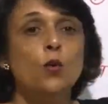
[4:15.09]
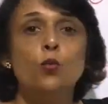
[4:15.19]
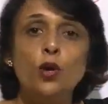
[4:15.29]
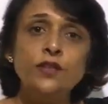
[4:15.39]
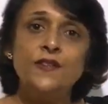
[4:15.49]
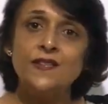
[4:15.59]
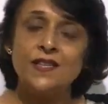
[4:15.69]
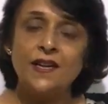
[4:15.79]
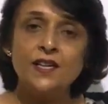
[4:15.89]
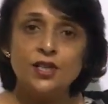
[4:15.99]
Would
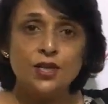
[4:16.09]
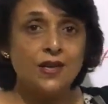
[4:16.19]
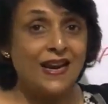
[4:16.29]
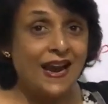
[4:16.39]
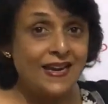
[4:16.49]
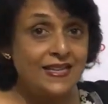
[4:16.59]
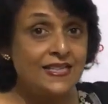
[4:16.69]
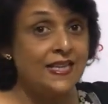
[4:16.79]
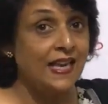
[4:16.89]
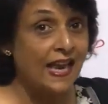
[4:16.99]
this condition
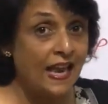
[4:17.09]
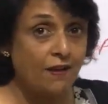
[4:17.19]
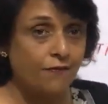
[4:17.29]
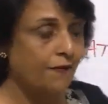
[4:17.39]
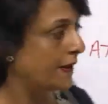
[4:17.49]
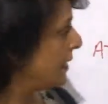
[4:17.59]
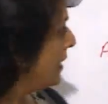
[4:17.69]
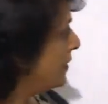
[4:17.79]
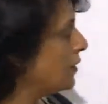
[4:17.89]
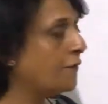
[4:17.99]
arise if
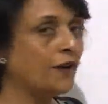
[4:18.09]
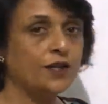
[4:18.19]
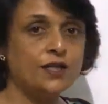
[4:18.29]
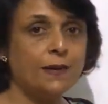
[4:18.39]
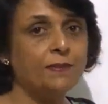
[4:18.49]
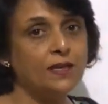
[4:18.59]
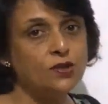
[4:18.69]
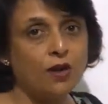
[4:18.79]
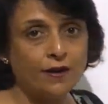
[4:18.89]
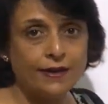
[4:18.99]
the first step
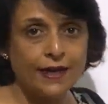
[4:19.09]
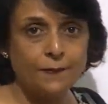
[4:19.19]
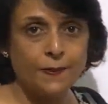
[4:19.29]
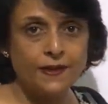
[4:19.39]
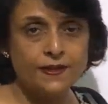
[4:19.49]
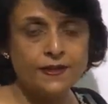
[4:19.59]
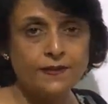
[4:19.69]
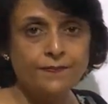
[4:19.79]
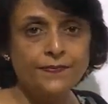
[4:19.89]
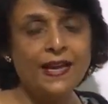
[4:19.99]
does not take
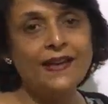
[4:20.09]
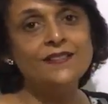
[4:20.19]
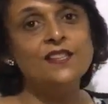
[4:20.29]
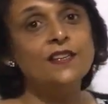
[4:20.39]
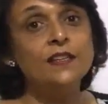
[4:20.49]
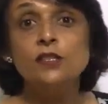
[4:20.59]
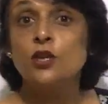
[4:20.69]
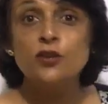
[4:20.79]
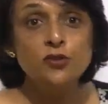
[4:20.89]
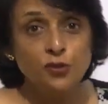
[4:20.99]
place? The answer is
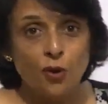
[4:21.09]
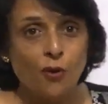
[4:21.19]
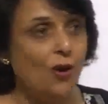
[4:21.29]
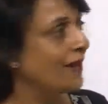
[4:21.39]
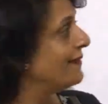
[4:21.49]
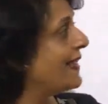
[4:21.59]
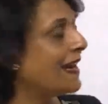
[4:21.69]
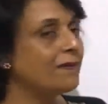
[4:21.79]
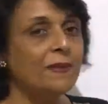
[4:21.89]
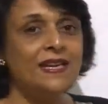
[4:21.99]
no.
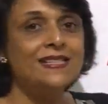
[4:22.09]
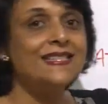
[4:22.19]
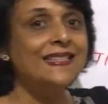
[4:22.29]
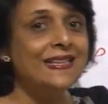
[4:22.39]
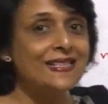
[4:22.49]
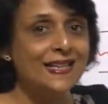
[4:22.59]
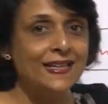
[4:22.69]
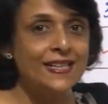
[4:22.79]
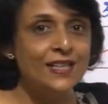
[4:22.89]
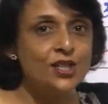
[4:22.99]
That means this
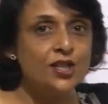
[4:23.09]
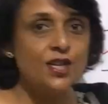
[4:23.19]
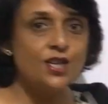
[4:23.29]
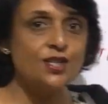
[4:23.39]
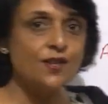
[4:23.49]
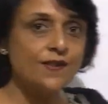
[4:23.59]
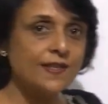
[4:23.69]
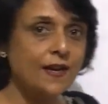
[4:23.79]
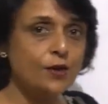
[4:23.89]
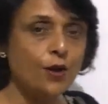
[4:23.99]
condition is the
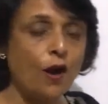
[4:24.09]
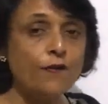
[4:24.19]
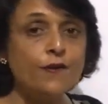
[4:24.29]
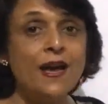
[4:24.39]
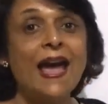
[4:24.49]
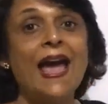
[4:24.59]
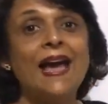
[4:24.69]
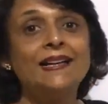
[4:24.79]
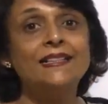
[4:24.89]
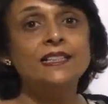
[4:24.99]
result of
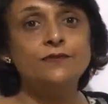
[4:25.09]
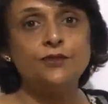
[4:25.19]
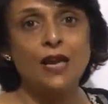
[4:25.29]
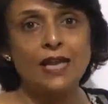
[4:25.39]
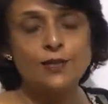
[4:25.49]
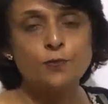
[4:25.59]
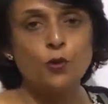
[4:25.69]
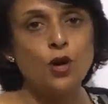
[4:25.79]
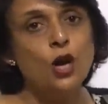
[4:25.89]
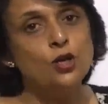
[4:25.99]
active
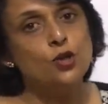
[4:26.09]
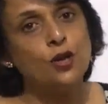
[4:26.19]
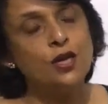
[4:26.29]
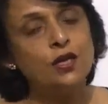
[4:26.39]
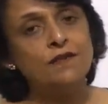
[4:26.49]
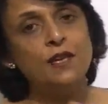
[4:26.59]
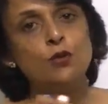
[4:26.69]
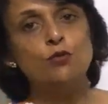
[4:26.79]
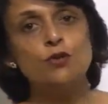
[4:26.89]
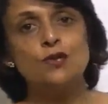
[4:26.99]
transport. So here we
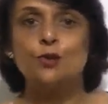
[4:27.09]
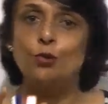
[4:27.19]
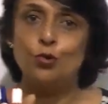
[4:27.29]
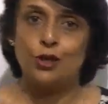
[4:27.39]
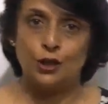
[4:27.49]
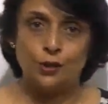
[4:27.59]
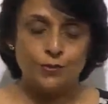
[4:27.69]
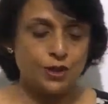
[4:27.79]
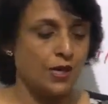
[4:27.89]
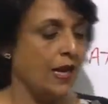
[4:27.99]
use two
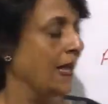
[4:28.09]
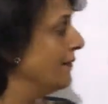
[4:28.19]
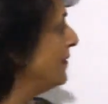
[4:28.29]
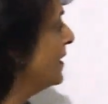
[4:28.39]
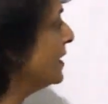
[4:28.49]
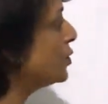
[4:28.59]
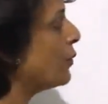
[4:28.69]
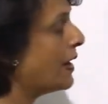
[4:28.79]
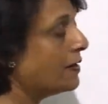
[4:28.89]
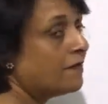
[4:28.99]
terms. This
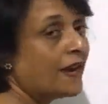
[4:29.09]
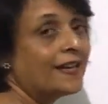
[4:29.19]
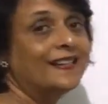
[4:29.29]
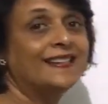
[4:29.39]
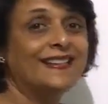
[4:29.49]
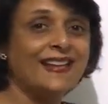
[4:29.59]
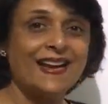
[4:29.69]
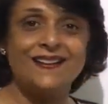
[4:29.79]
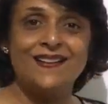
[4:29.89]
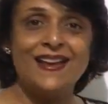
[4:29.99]
one where
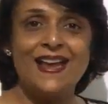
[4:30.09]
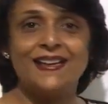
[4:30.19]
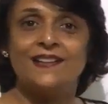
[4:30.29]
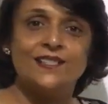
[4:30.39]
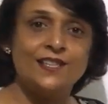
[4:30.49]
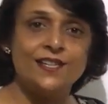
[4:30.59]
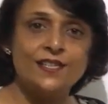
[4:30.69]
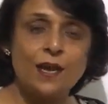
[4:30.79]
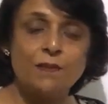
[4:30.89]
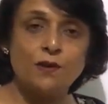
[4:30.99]
directly energy
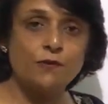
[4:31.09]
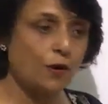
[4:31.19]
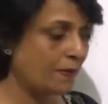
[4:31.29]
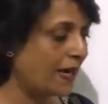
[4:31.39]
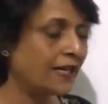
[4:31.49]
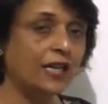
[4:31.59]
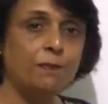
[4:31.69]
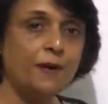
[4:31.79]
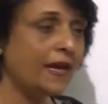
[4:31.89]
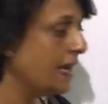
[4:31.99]
is coming from
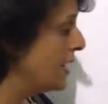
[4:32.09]
ATP,